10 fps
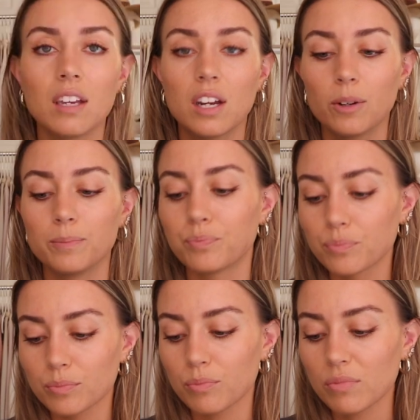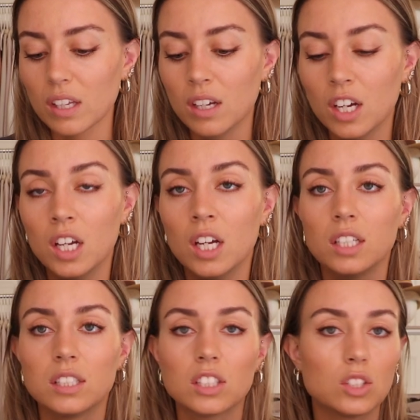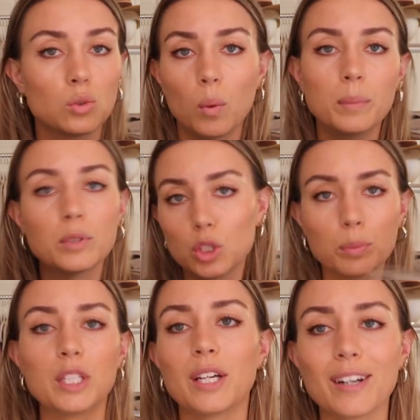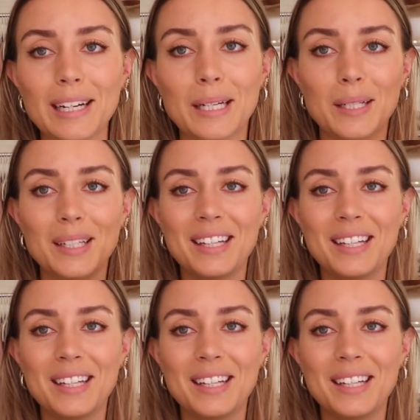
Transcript: you know, swimsuit material,